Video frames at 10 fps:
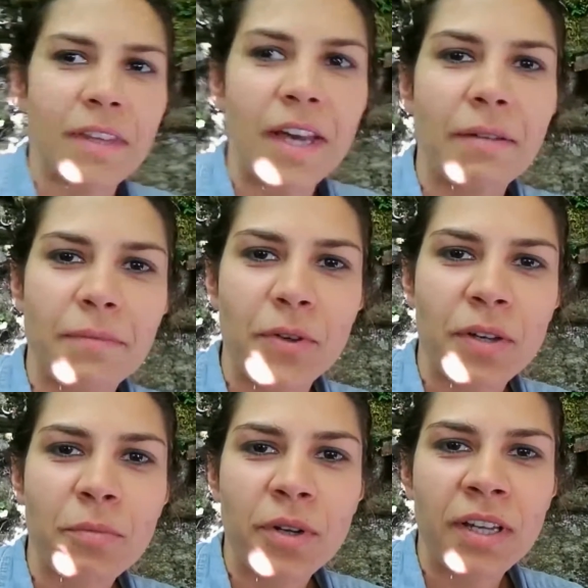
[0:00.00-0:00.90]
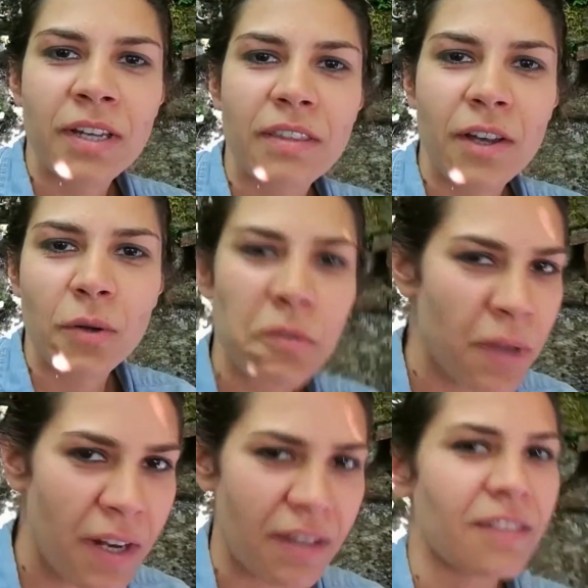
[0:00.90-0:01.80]
yeah, you can bring The Old
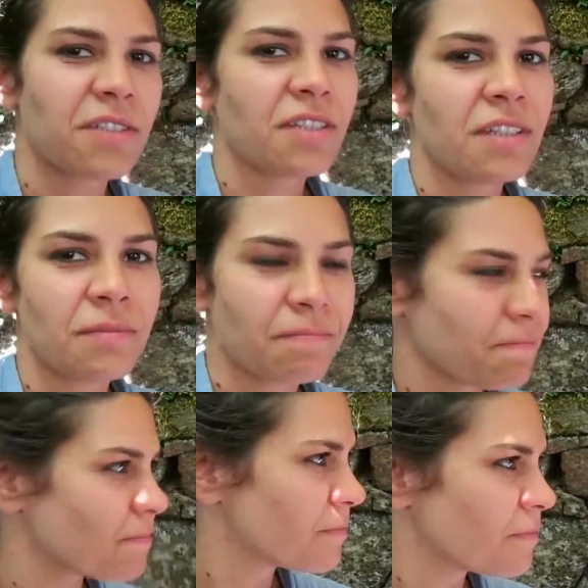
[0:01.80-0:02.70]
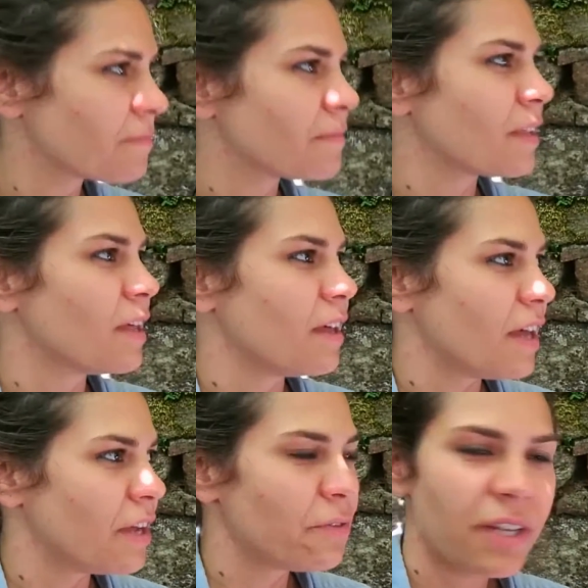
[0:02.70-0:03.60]
Man and the Sea
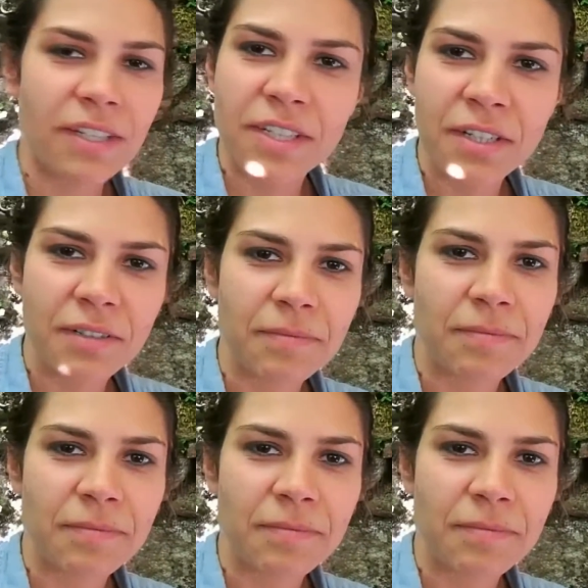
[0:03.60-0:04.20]
and read it here.